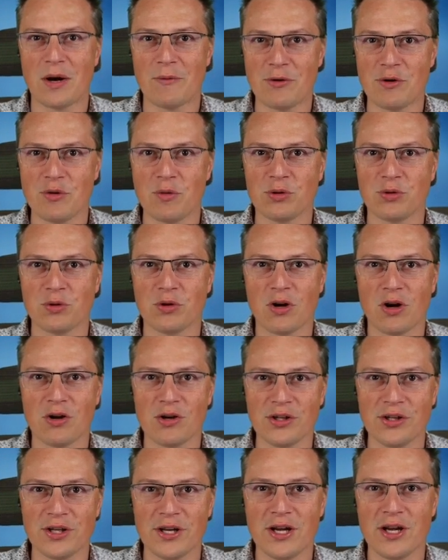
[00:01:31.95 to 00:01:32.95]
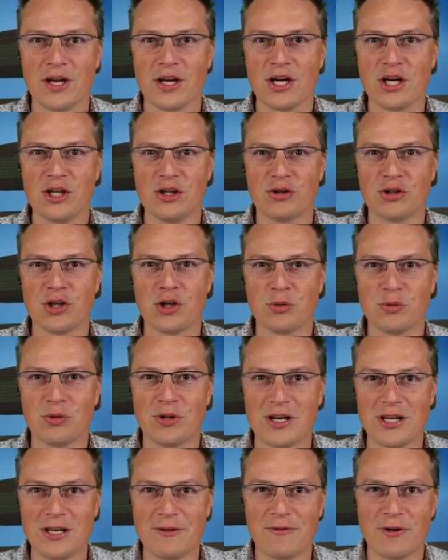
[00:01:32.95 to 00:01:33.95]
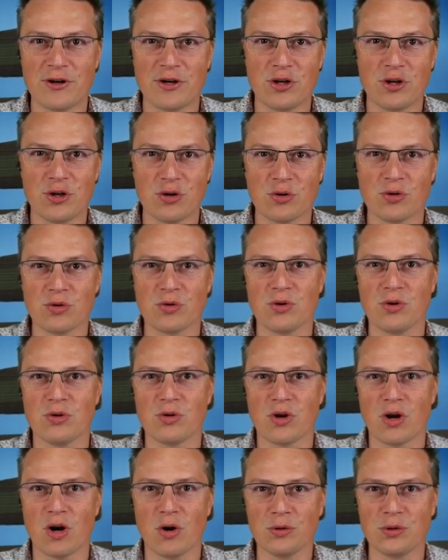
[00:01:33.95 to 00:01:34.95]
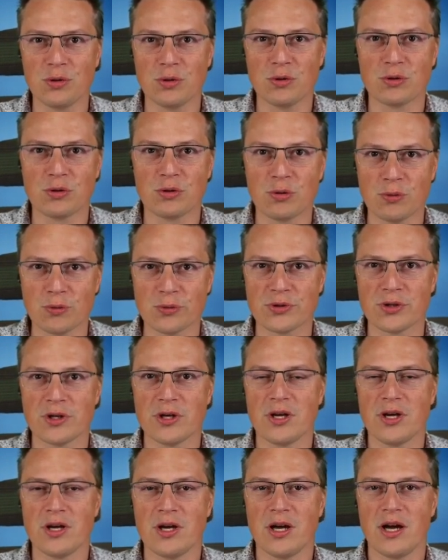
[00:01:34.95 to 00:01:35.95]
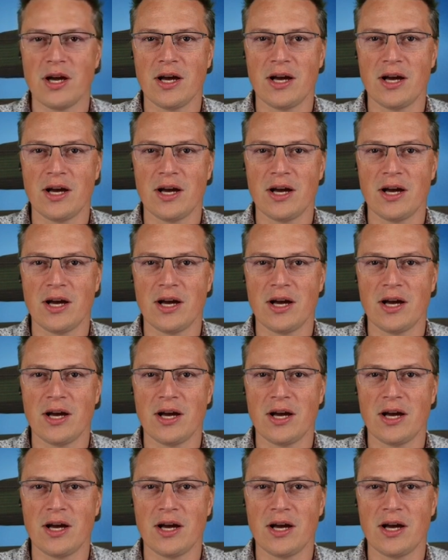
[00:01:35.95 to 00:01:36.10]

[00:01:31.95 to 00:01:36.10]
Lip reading: however you want to call it, in order to deliver your code, your tools